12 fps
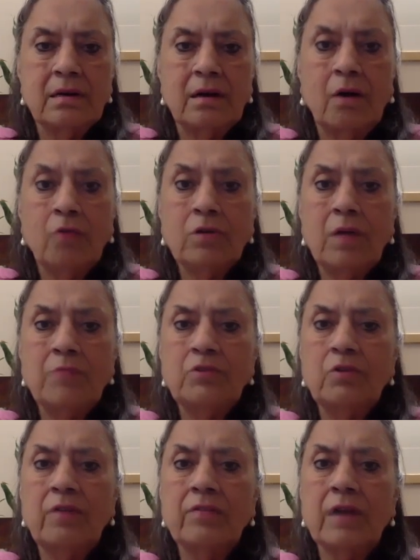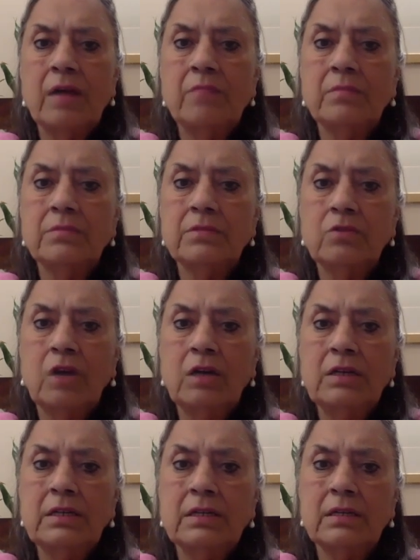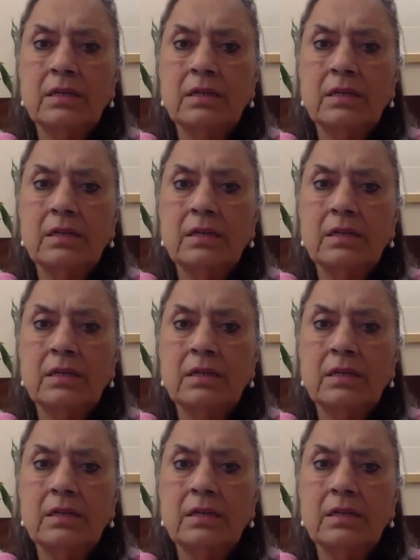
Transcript: How come you have come so early?